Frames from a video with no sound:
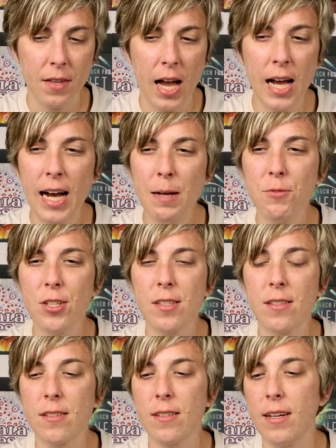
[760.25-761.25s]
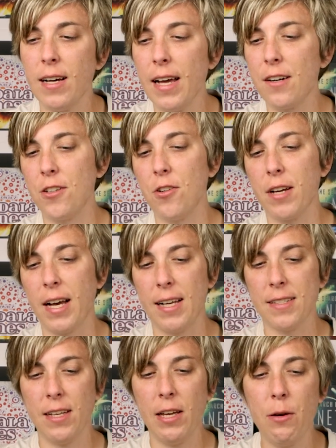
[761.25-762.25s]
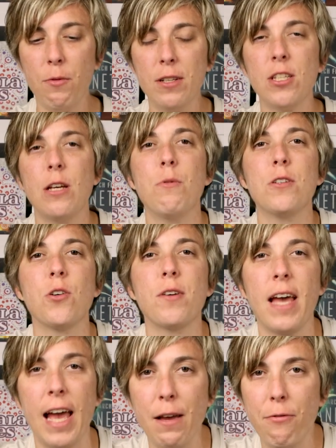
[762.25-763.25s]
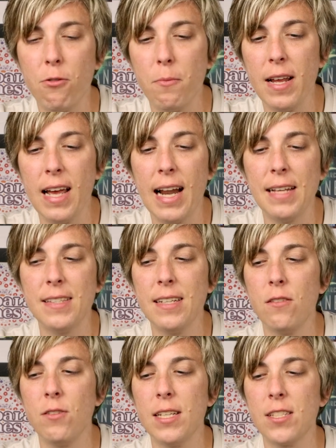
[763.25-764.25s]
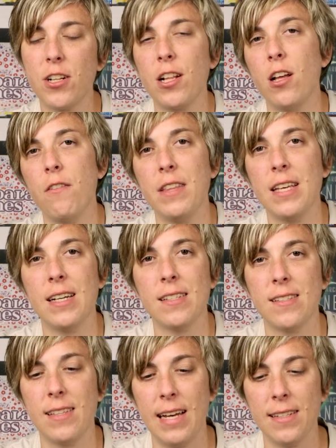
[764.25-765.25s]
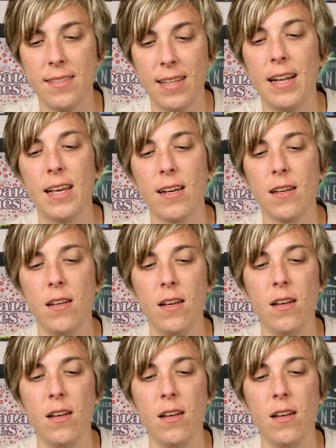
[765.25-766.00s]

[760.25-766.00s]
I don't know, guys. It was okay for me, and I didn't necessarily love the aesthetic.